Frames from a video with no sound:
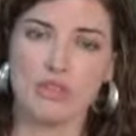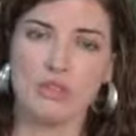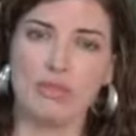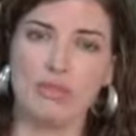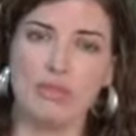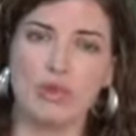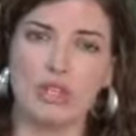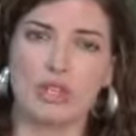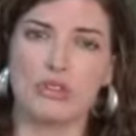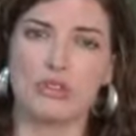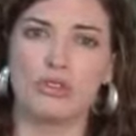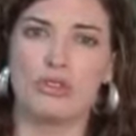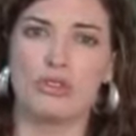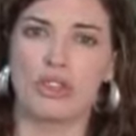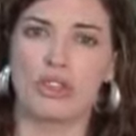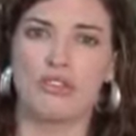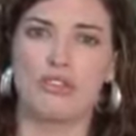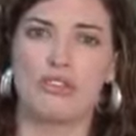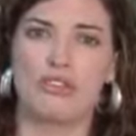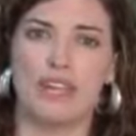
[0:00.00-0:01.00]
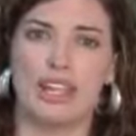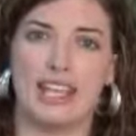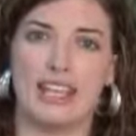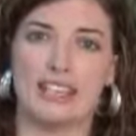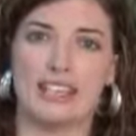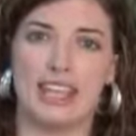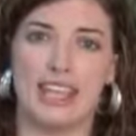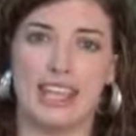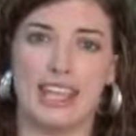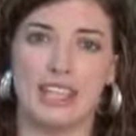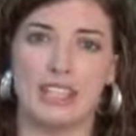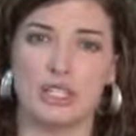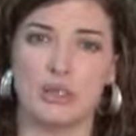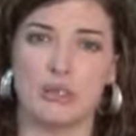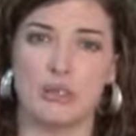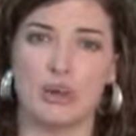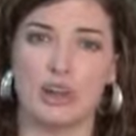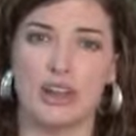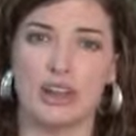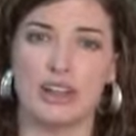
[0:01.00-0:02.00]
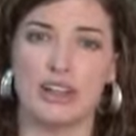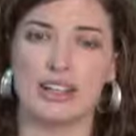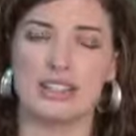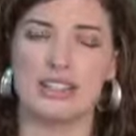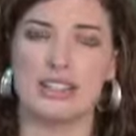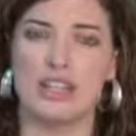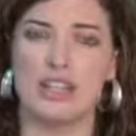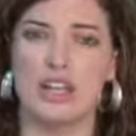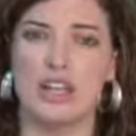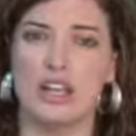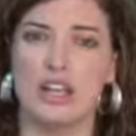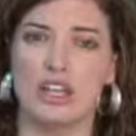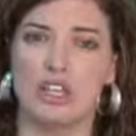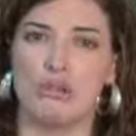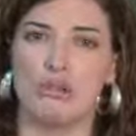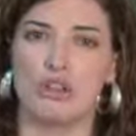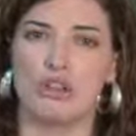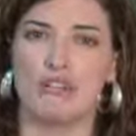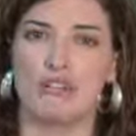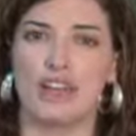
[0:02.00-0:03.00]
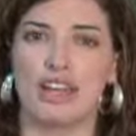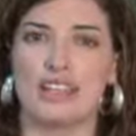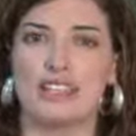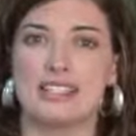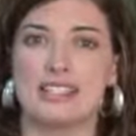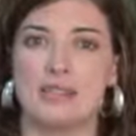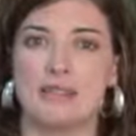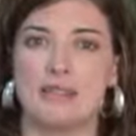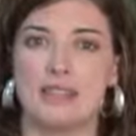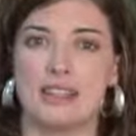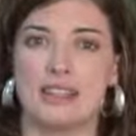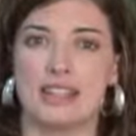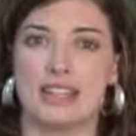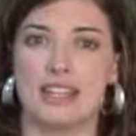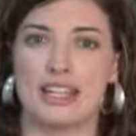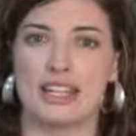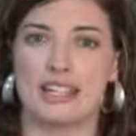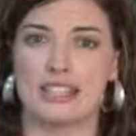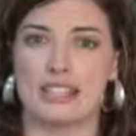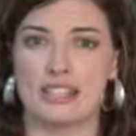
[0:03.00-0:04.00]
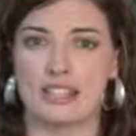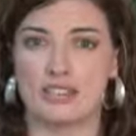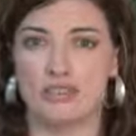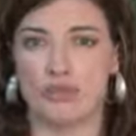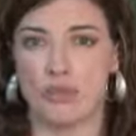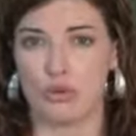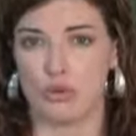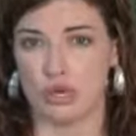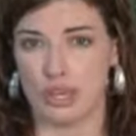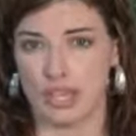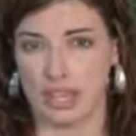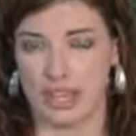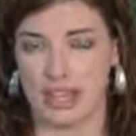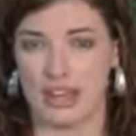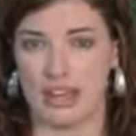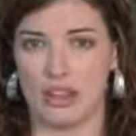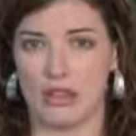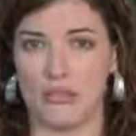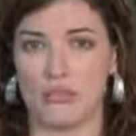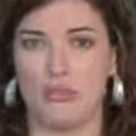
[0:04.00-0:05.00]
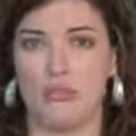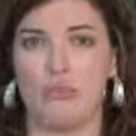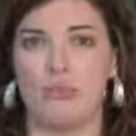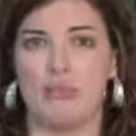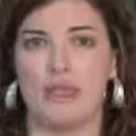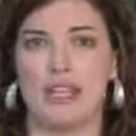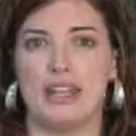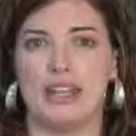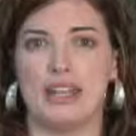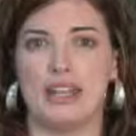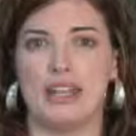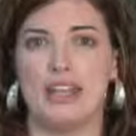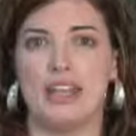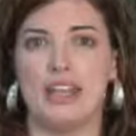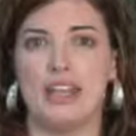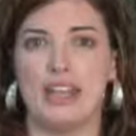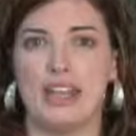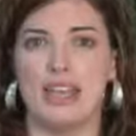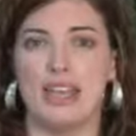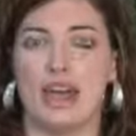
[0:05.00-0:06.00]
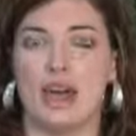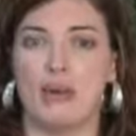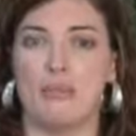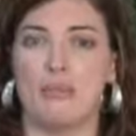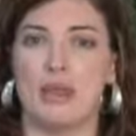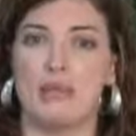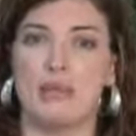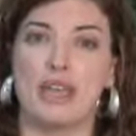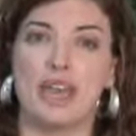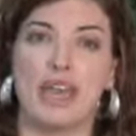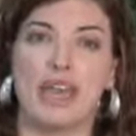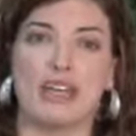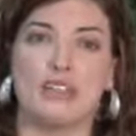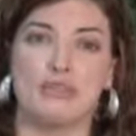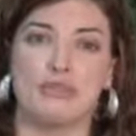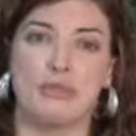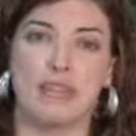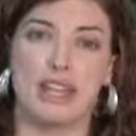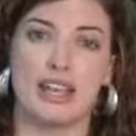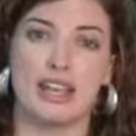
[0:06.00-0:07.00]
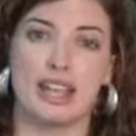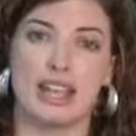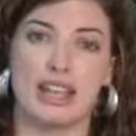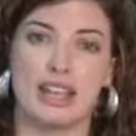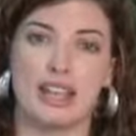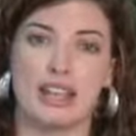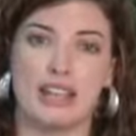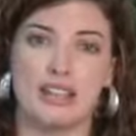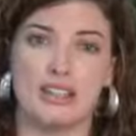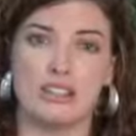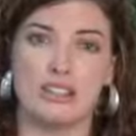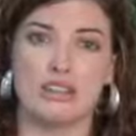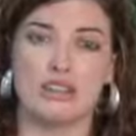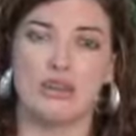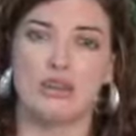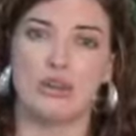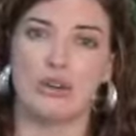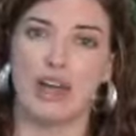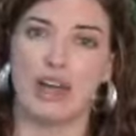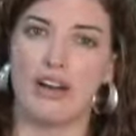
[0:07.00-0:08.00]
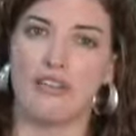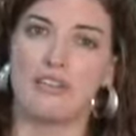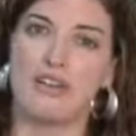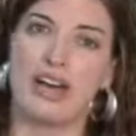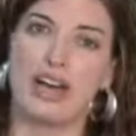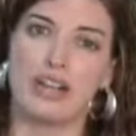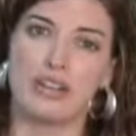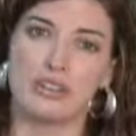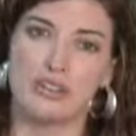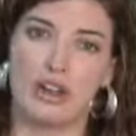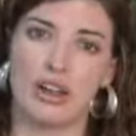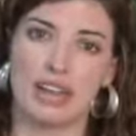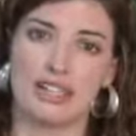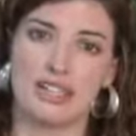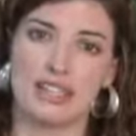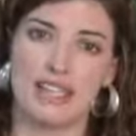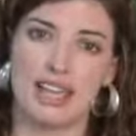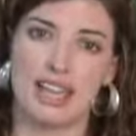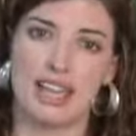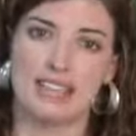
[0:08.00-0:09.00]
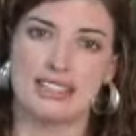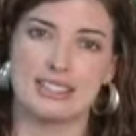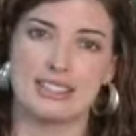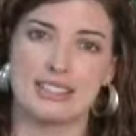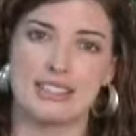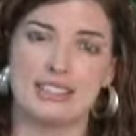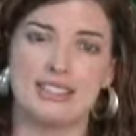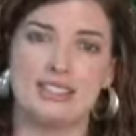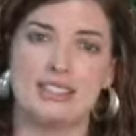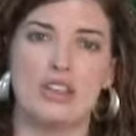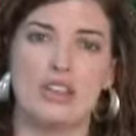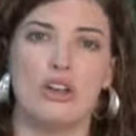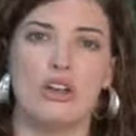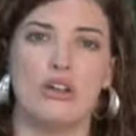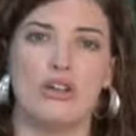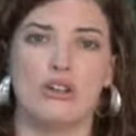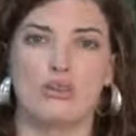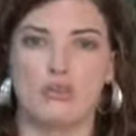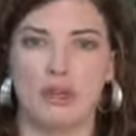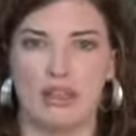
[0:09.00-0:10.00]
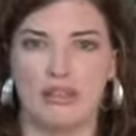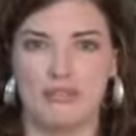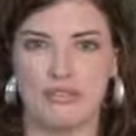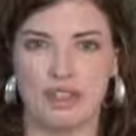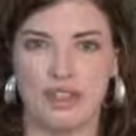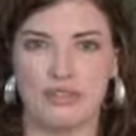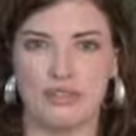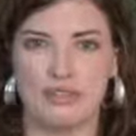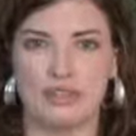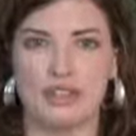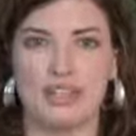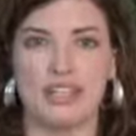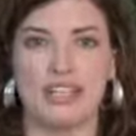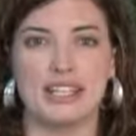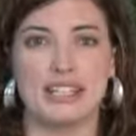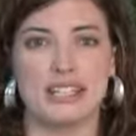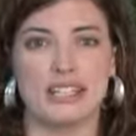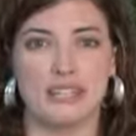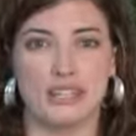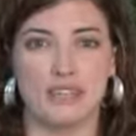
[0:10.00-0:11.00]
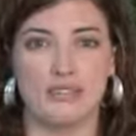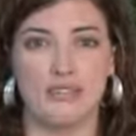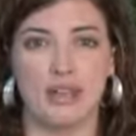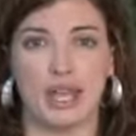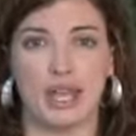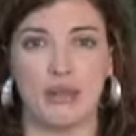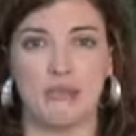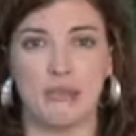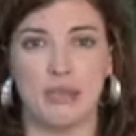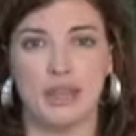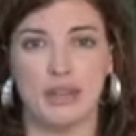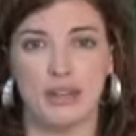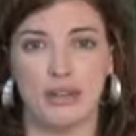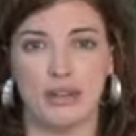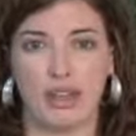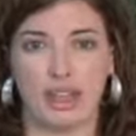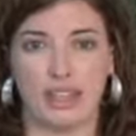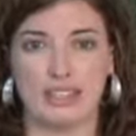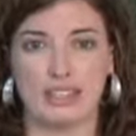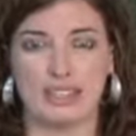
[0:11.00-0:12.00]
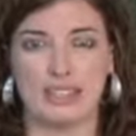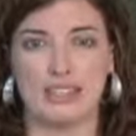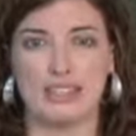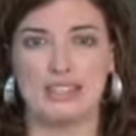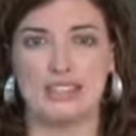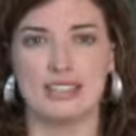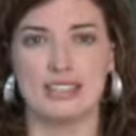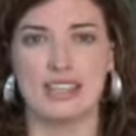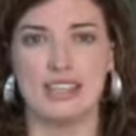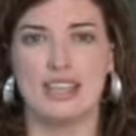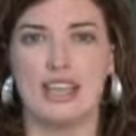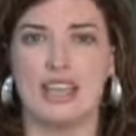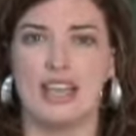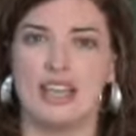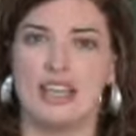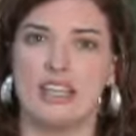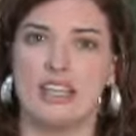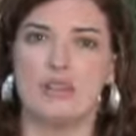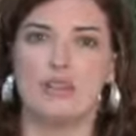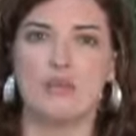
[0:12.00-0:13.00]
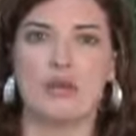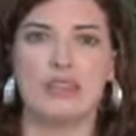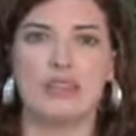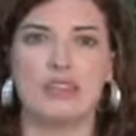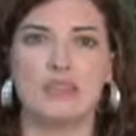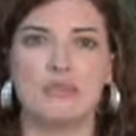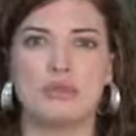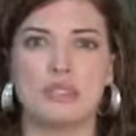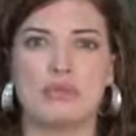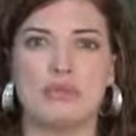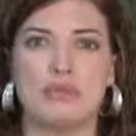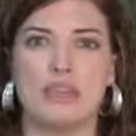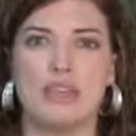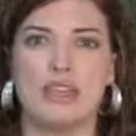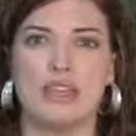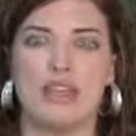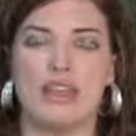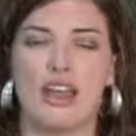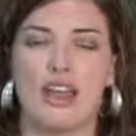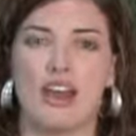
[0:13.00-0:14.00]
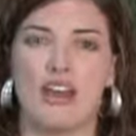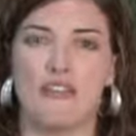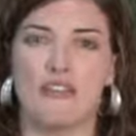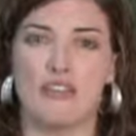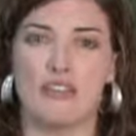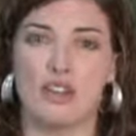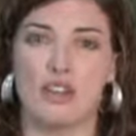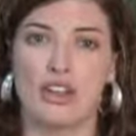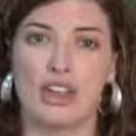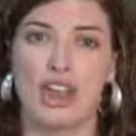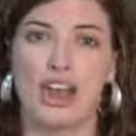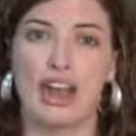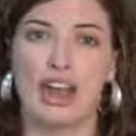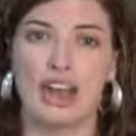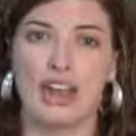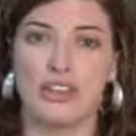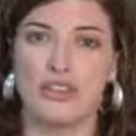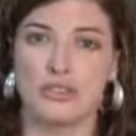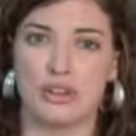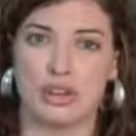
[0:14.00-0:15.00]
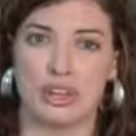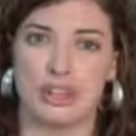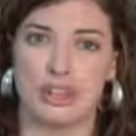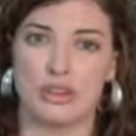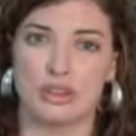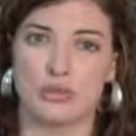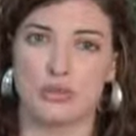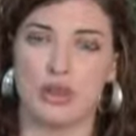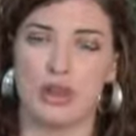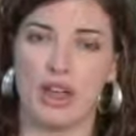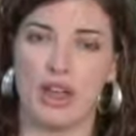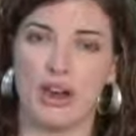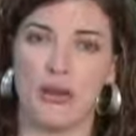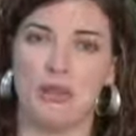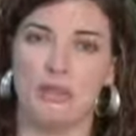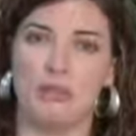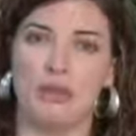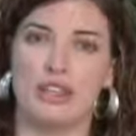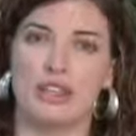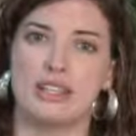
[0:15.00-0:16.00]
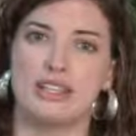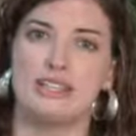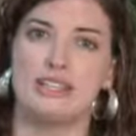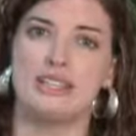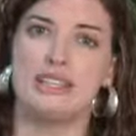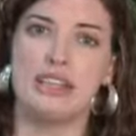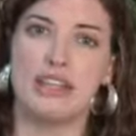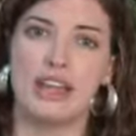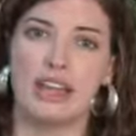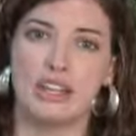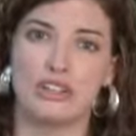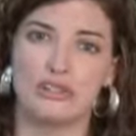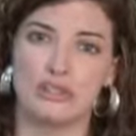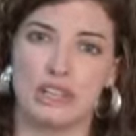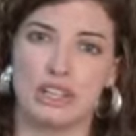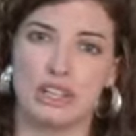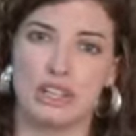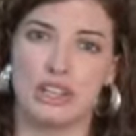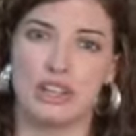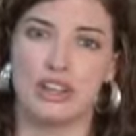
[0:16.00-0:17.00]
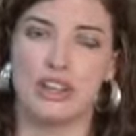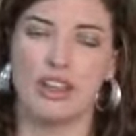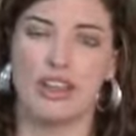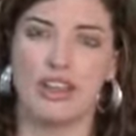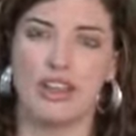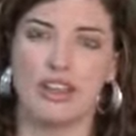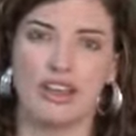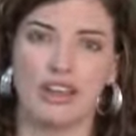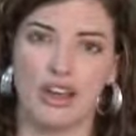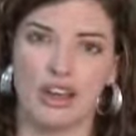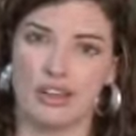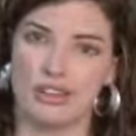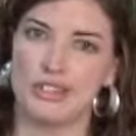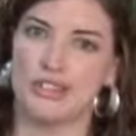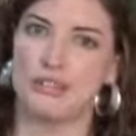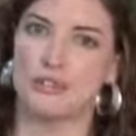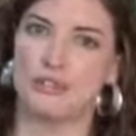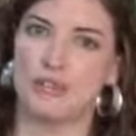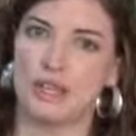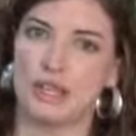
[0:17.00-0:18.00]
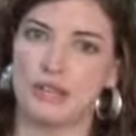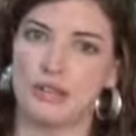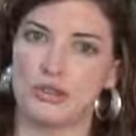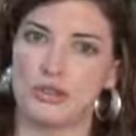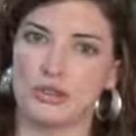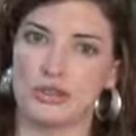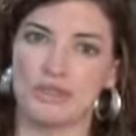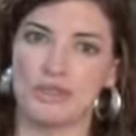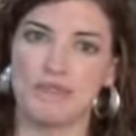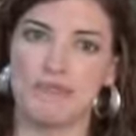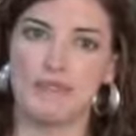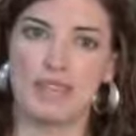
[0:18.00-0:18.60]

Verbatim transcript: When you're looking for an anti aging product, you want to find something that is exfoliating, meaning um, maybe it has retin A in it, or alpha hydroxy acids, or my favorite, acidified amino acids. And you want them to be uh, very hydrating as well, because dehydration causes wrinkles.